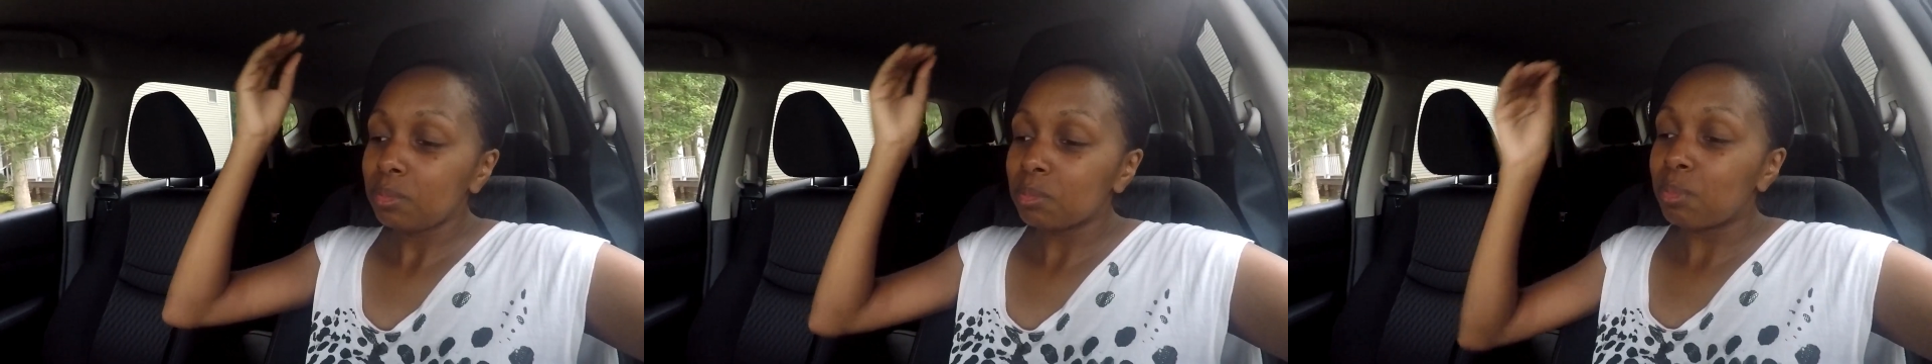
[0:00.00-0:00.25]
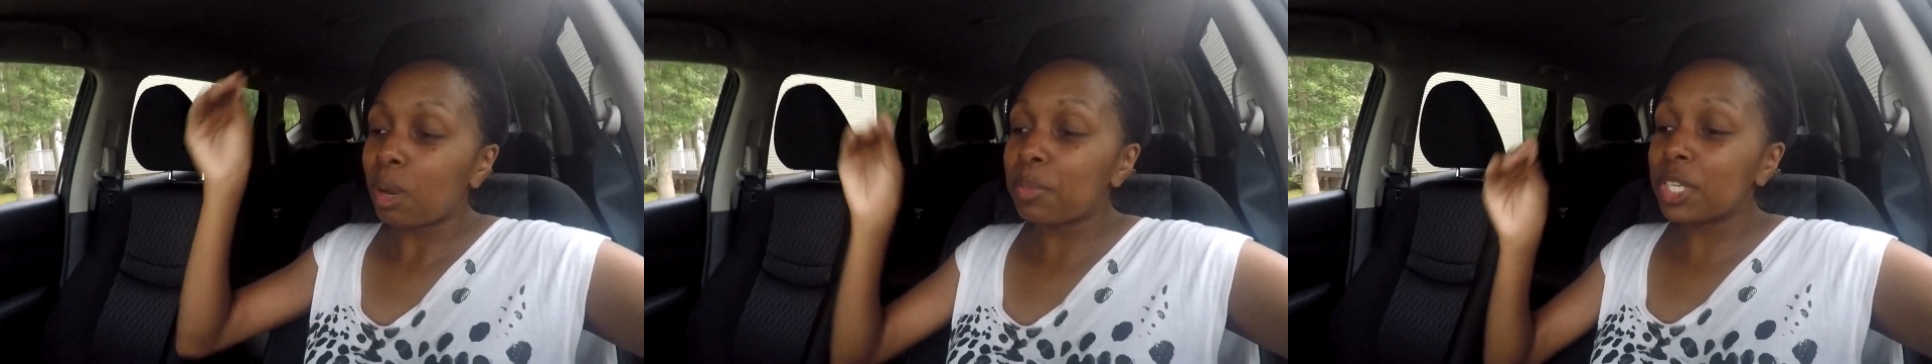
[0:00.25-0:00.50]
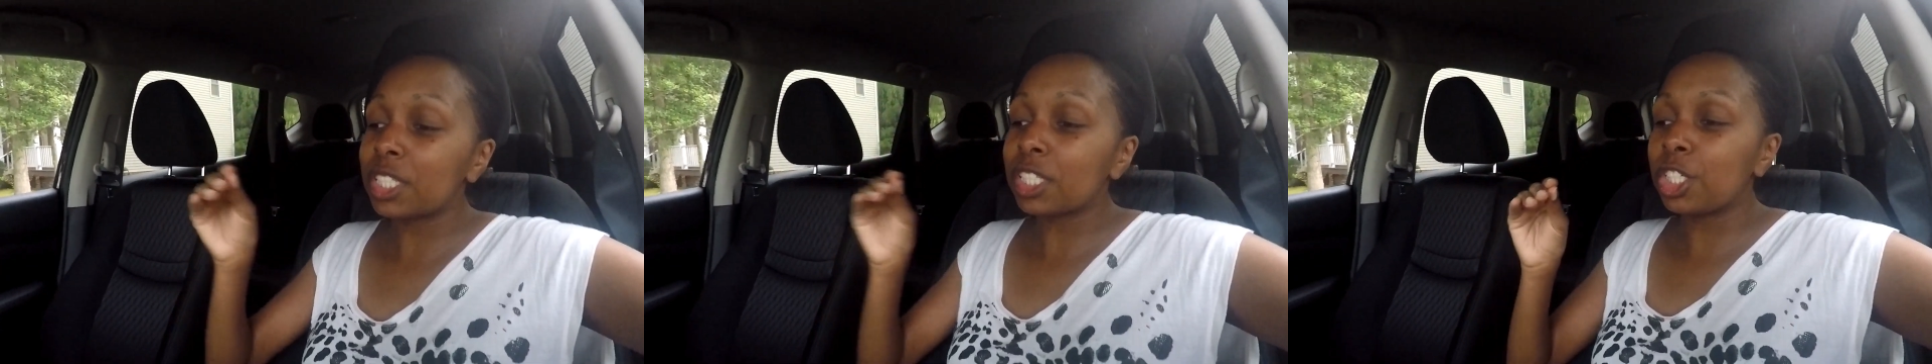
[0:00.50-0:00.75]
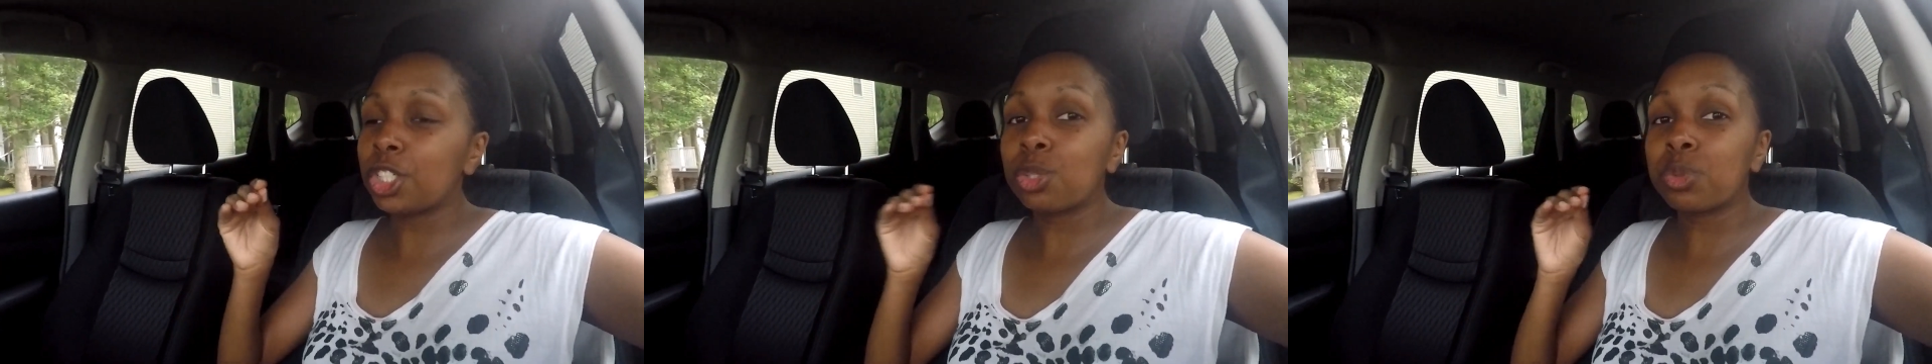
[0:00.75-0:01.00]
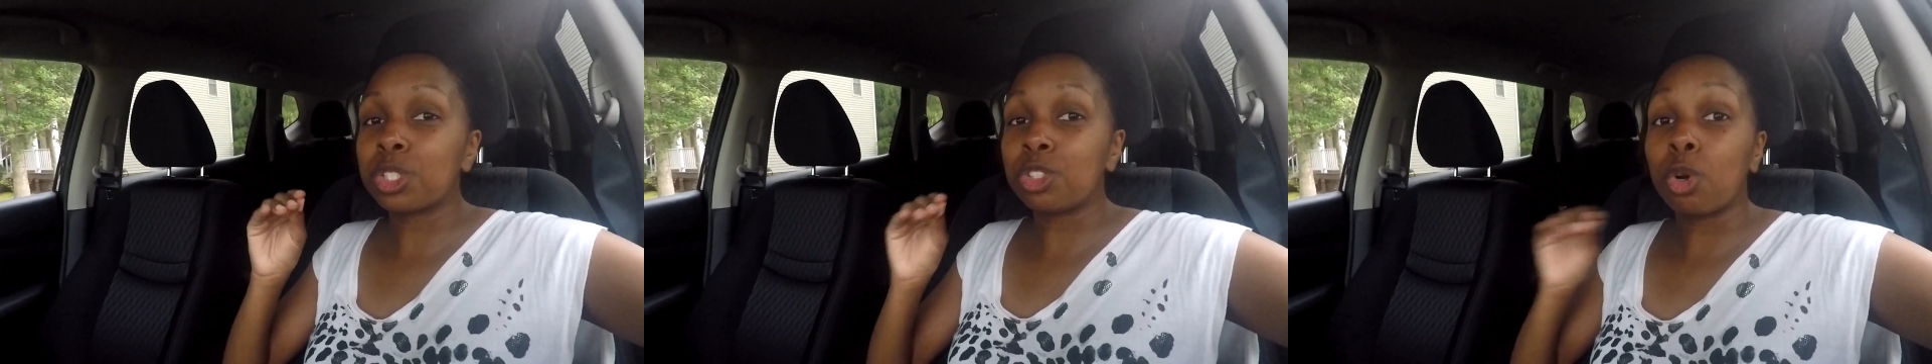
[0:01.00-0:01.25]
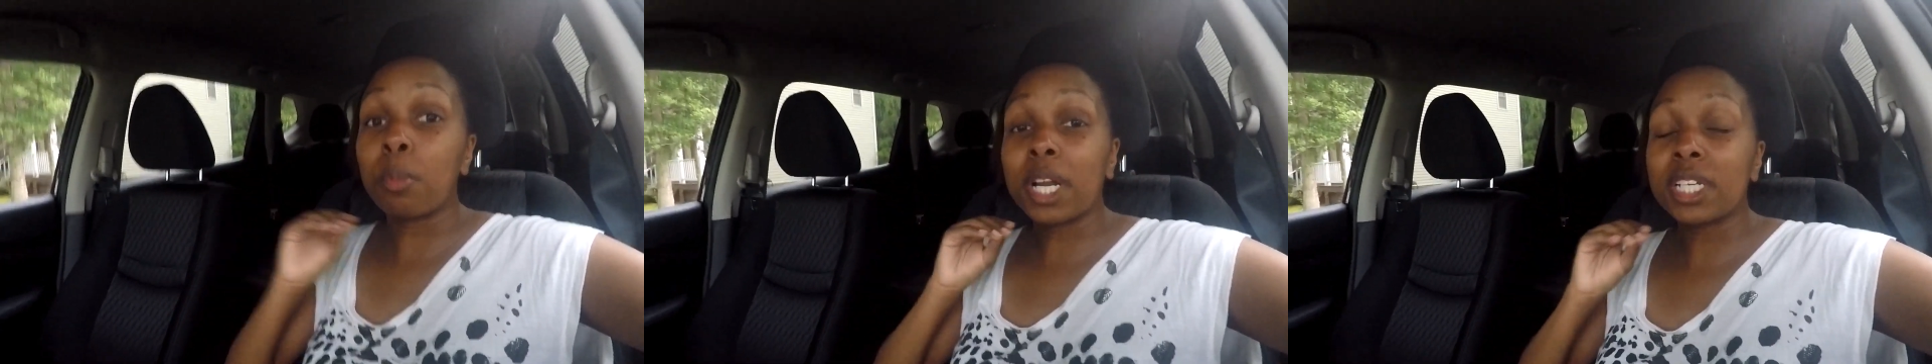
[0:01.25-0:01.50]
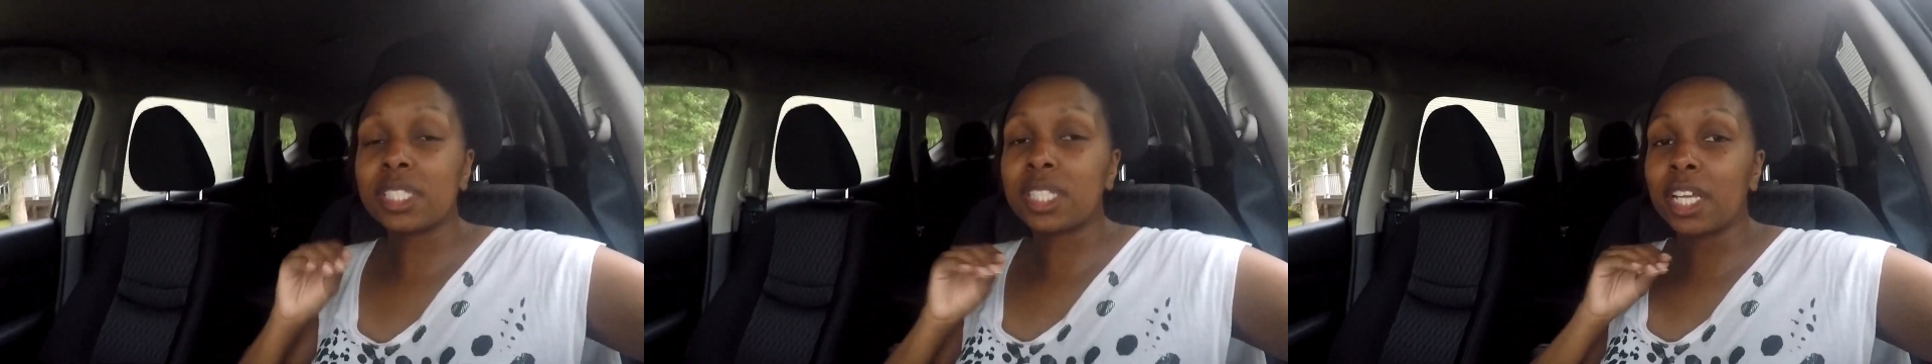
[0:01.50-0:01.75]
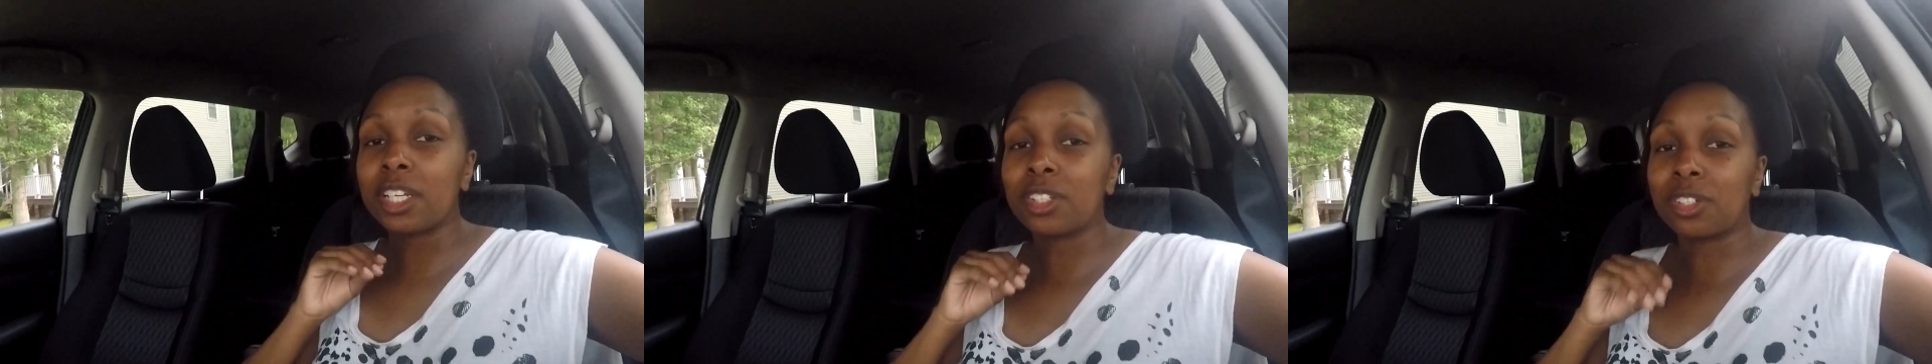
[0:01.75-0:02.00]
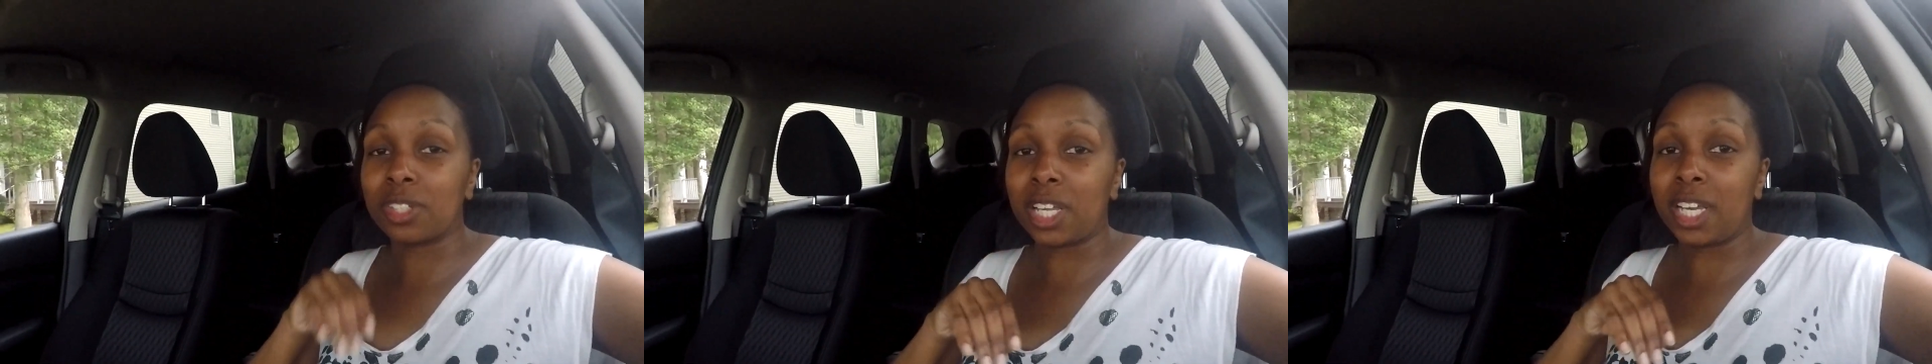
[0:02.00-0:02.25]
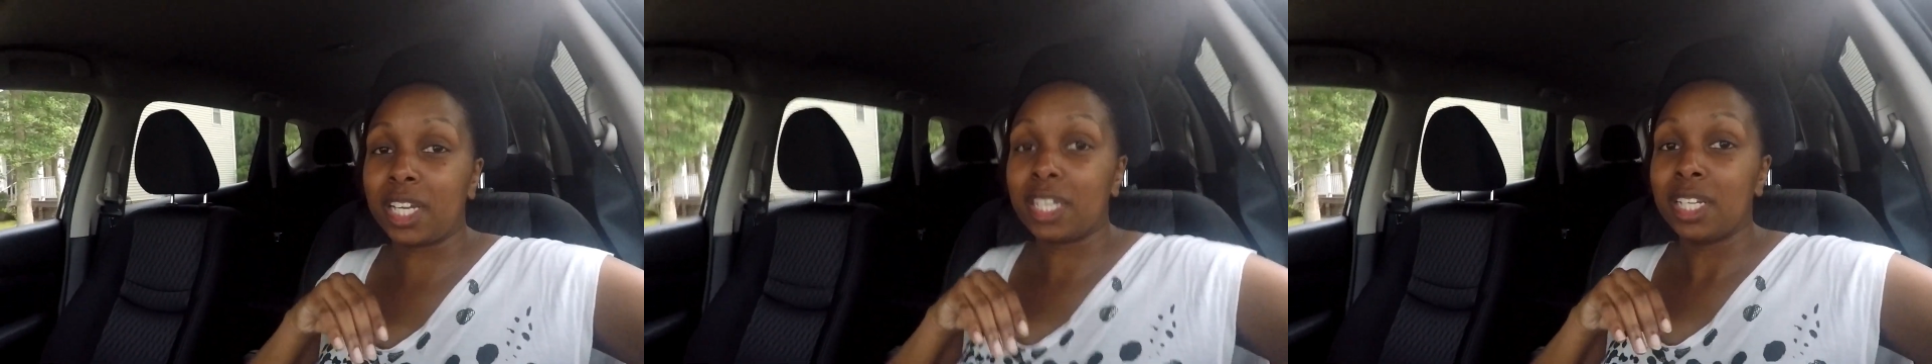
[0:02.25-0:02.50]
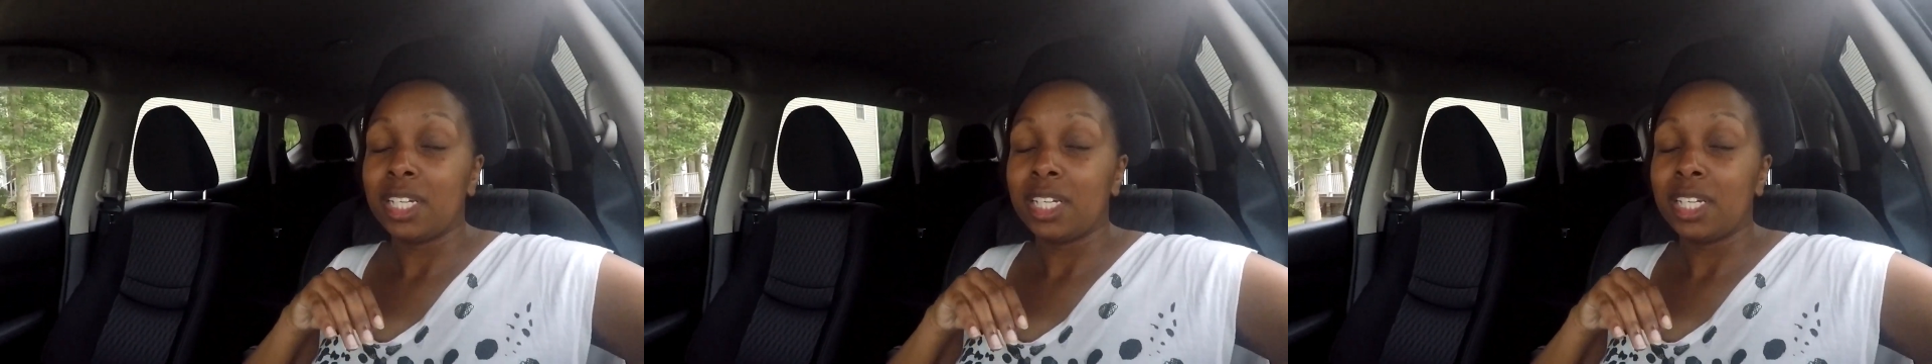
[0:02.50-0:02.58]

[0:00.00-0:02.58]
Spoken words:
my biggest issue was nobody stayed in their lane.